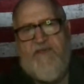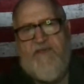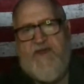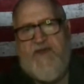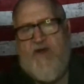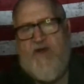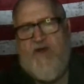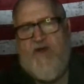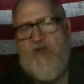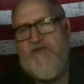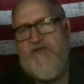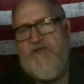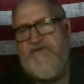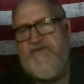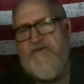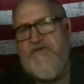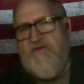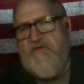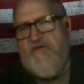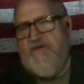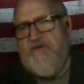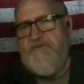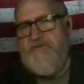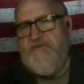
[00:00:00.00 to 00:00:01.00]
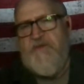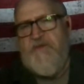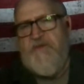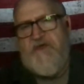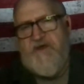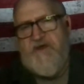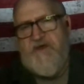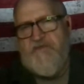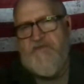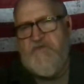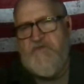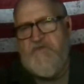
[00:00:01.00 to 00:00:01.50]
and all it's doing is
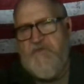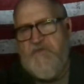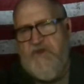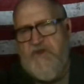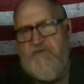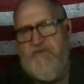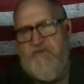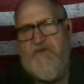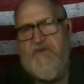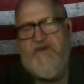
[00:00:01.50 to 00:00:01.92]
picking up speed,